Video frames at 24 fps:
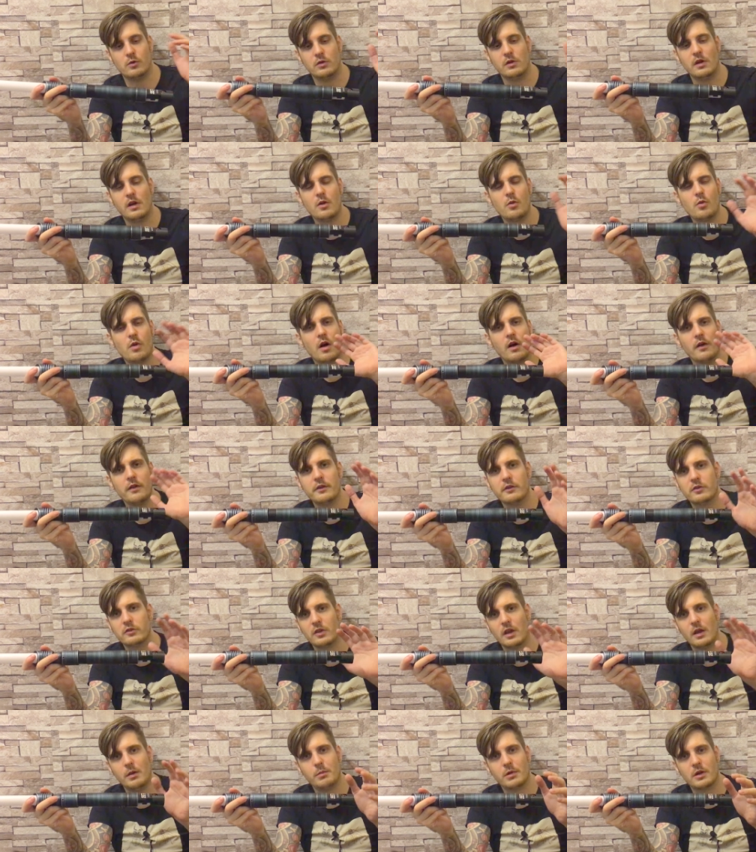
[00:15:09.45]
No other
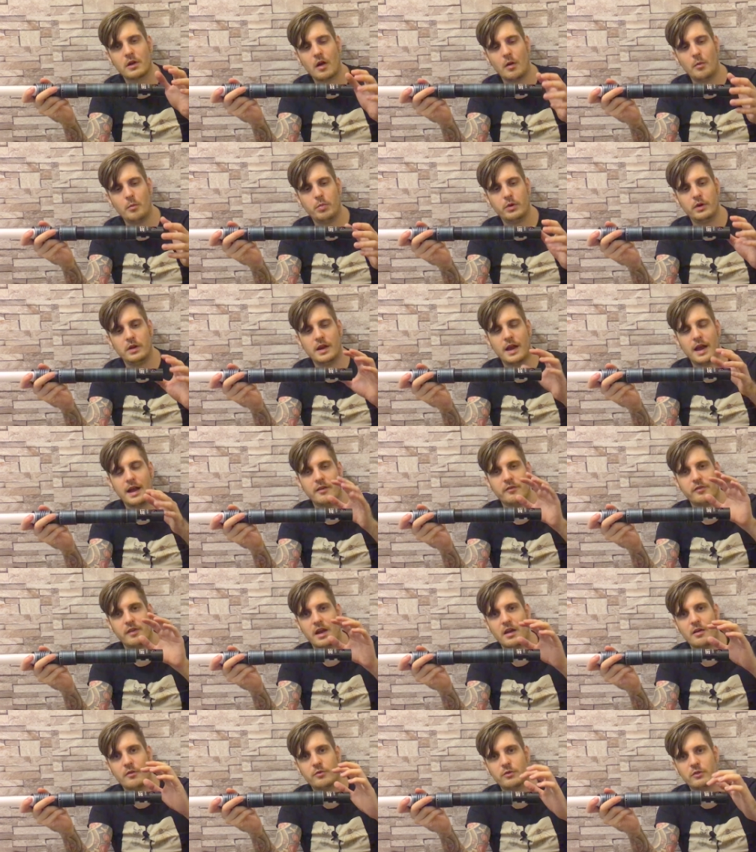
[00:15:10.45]
Sabre company I've
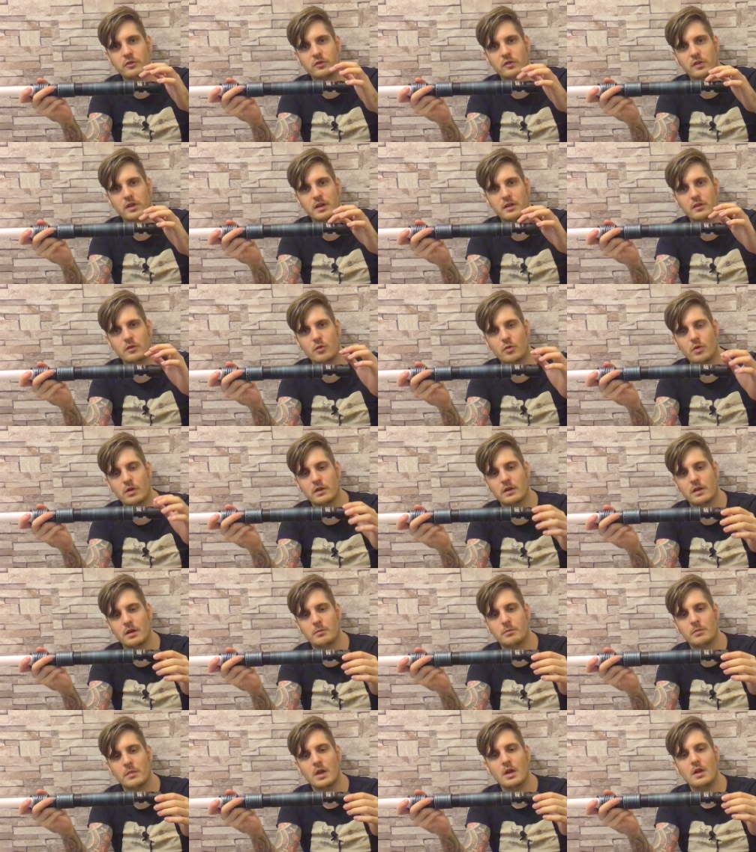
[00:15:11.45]
ever seen doing
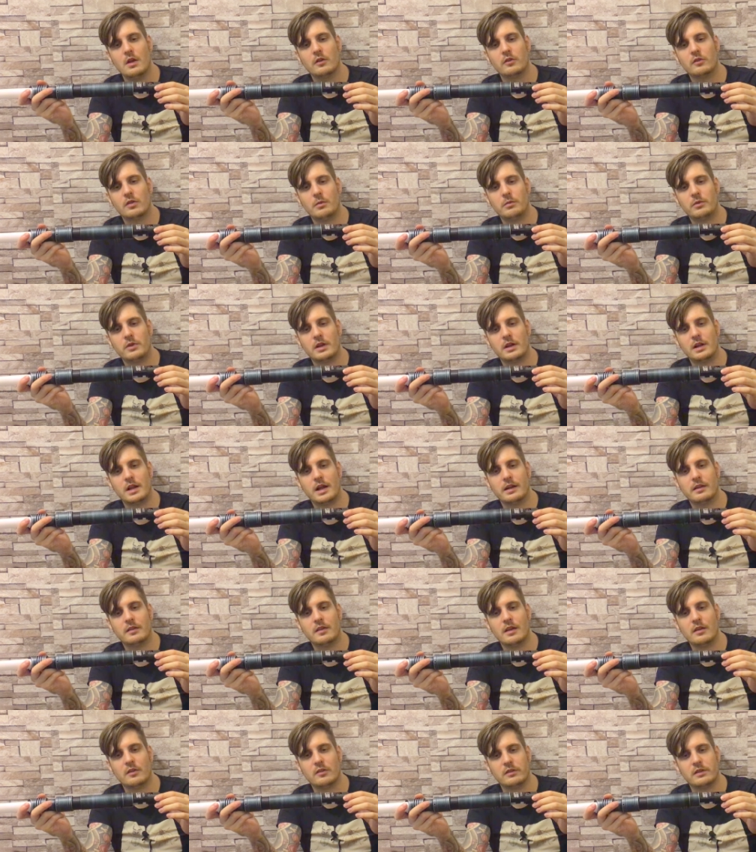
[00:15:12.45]
them something like
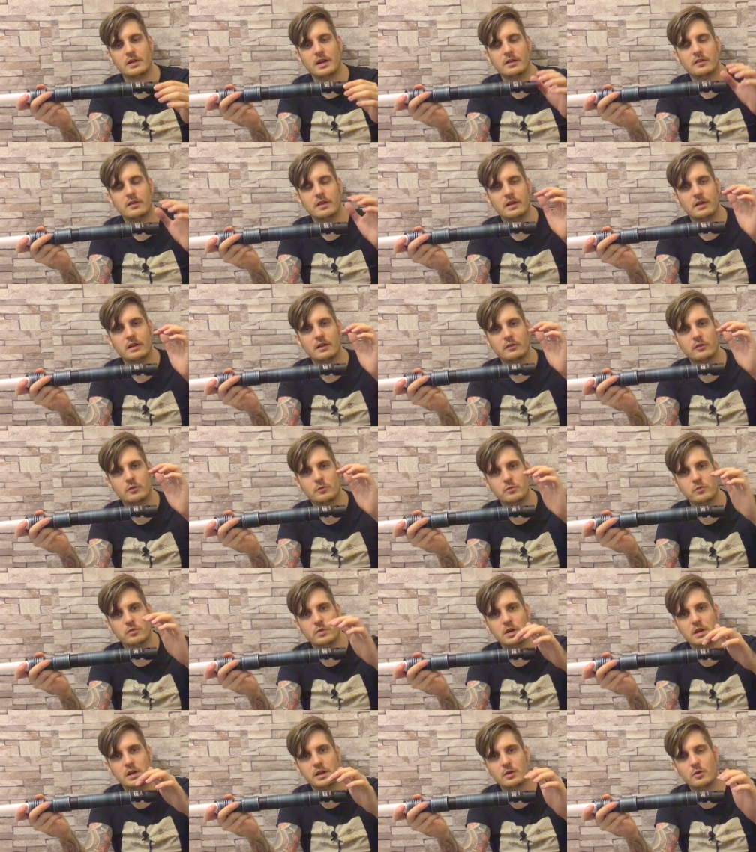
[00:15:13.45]
this and I think that's a
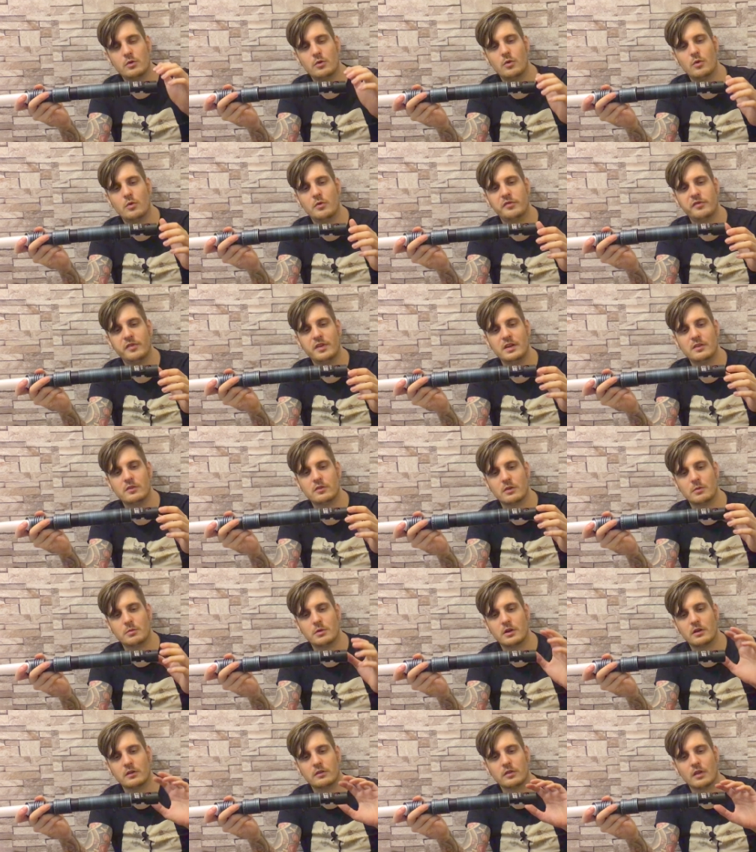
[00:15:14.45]
really cool feature
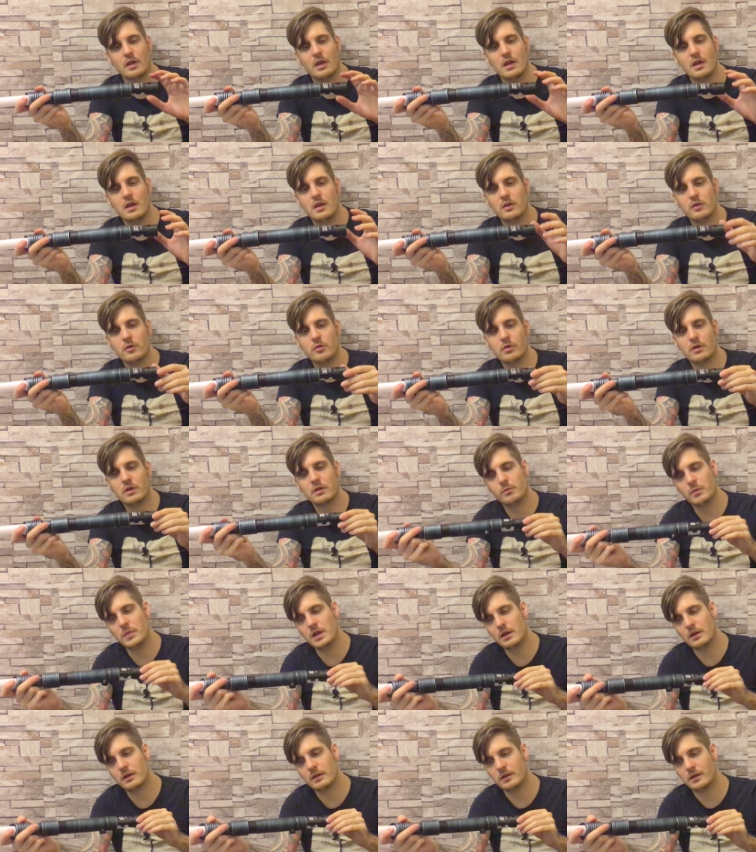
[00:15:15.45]
because you will
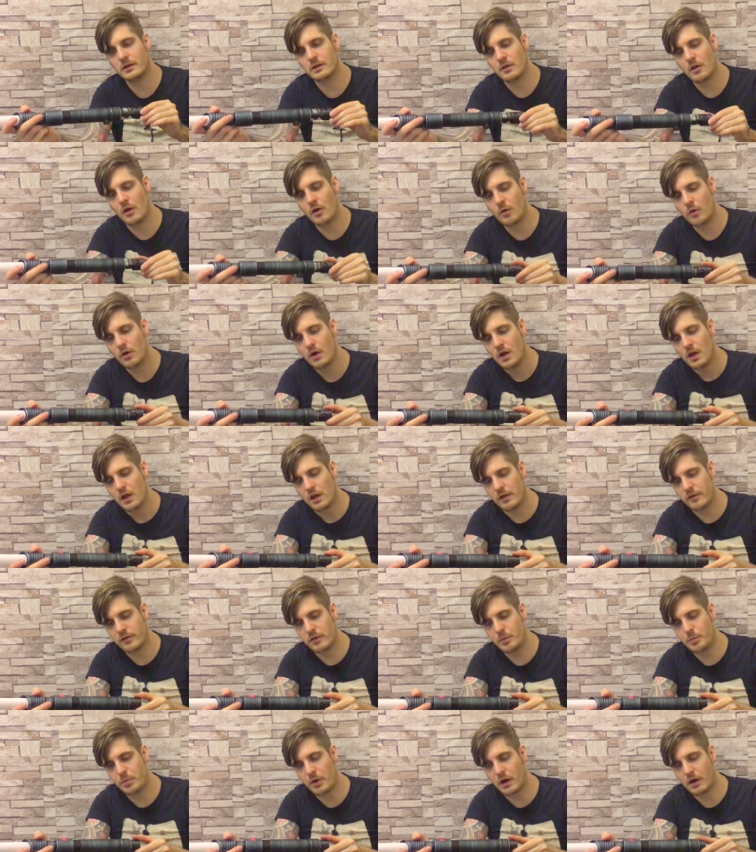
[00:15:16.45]
immediately know if
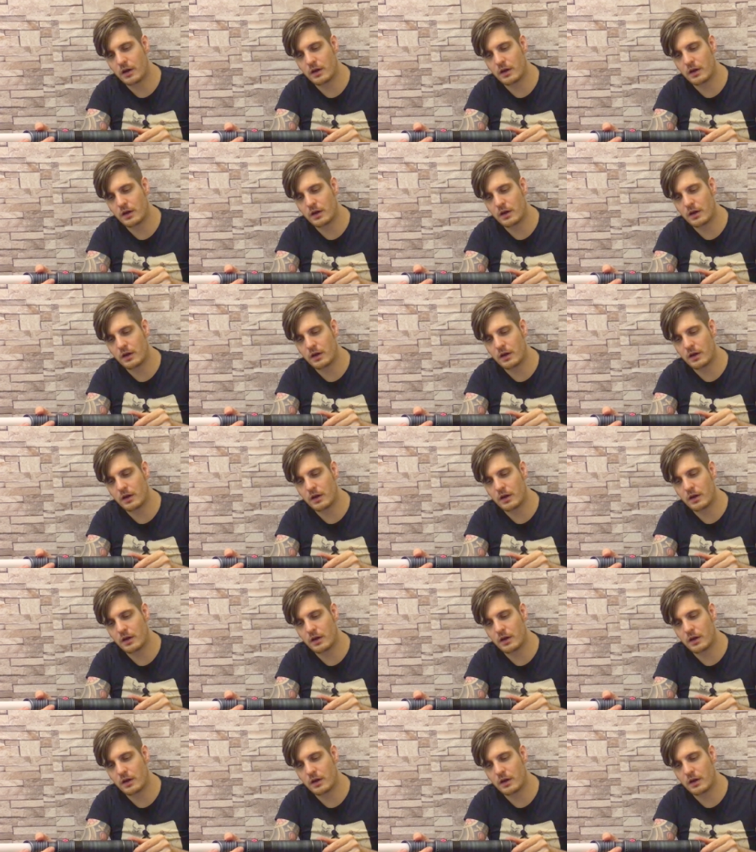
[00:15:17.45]
you